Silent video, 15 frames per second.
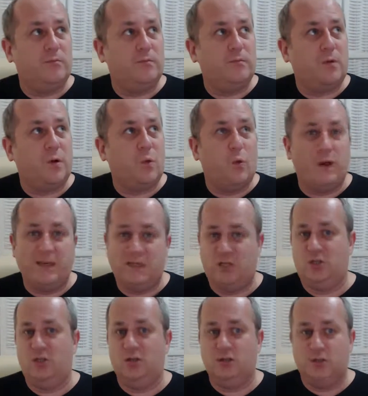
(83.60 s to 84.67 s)

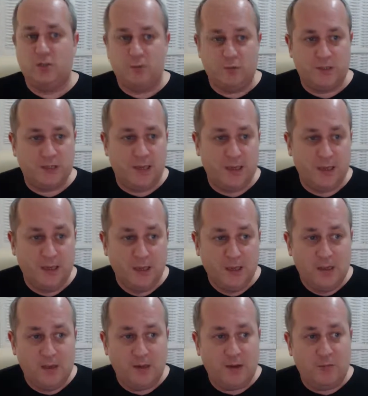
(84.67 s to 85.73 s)
questions, shall we say,
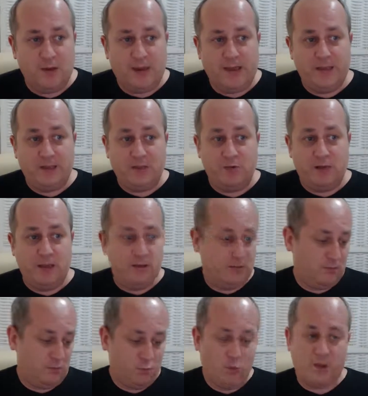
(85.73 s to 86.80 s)
that relate to it,
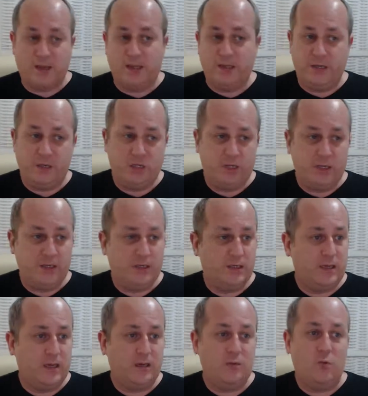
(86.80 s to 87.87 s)
what condition is
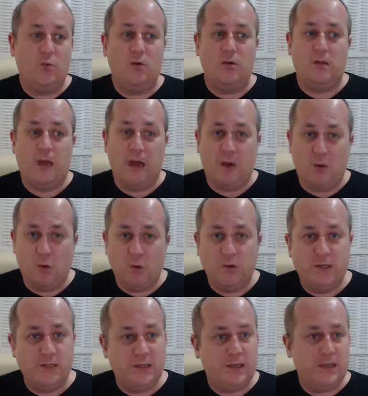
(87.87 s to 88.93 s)
it, how old
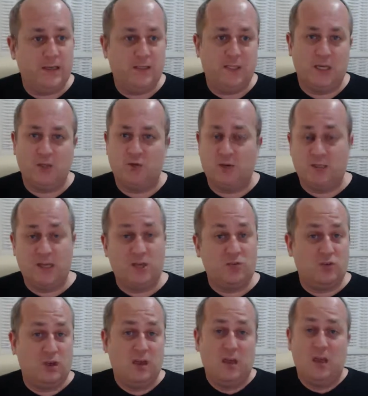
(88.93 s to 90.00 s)
is it, etc.,
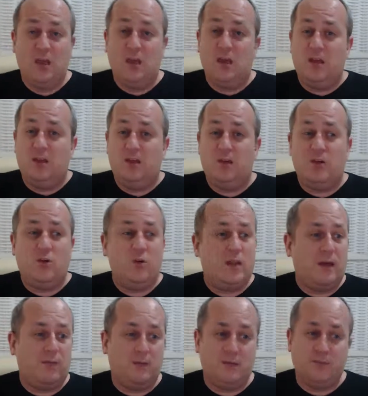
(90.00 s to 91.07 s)
etc., you could
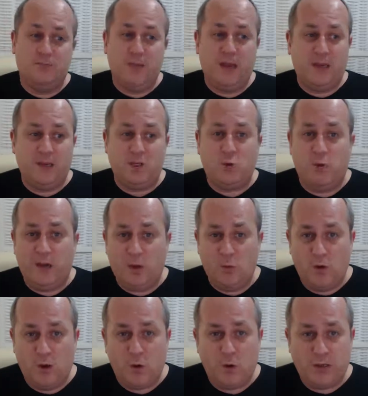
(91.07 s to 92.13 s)
have as many as
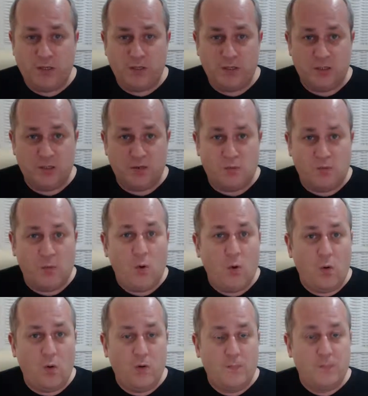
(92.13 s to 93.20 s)
21 questions or more